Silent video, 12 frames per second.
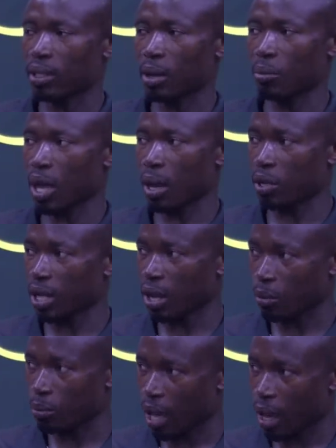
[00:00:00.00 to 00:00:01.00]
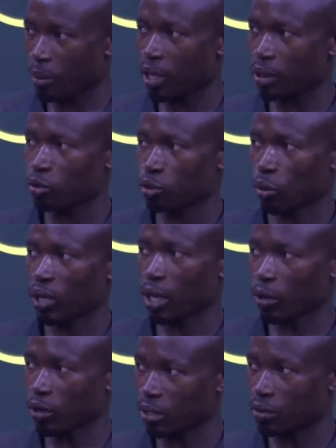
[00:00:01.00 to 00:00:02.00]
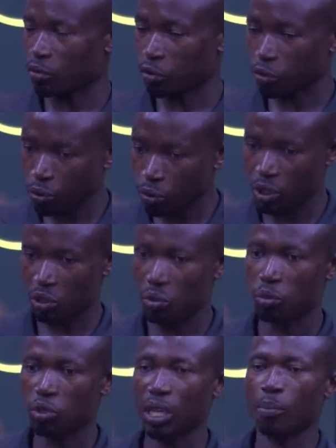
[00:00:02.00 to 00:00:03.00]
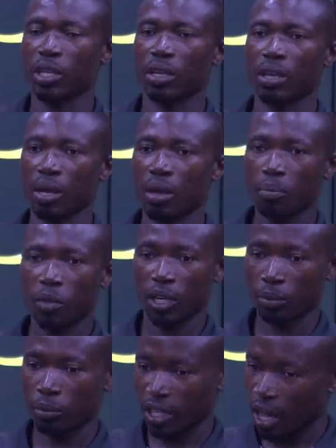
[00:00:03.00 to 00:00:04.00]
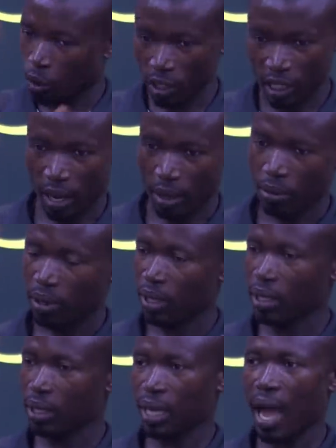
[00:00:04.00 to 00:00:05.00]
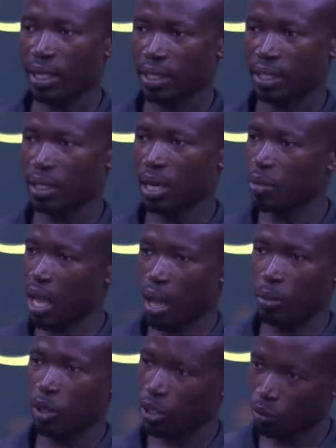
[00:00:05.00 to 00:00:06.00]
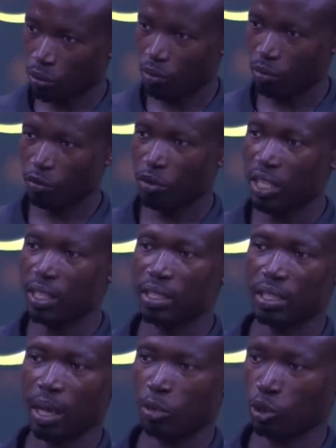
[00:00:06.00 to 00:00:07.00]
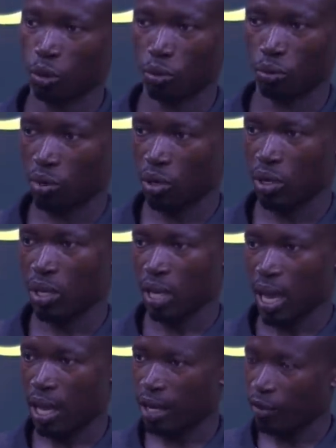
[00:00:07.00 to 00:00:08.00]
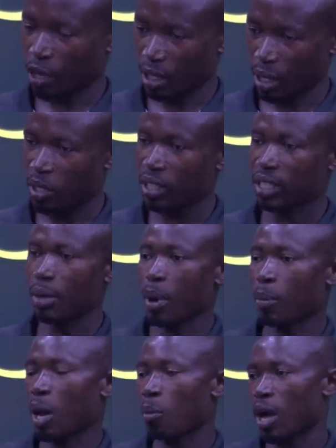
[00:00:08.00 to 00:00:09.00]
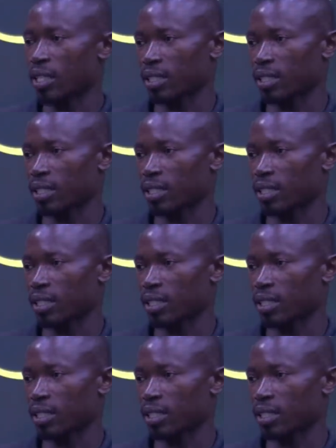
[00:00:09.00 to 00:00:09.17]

Let me, I may ton kerosene, food, distributor, me, your order, cash, let me, the village, let me ton. And I'm finding some, they share my brother. I see.